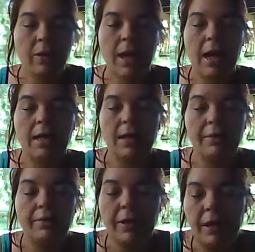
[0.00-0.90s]
reality
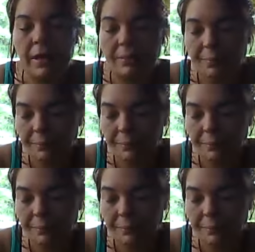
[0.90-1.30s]
feeling.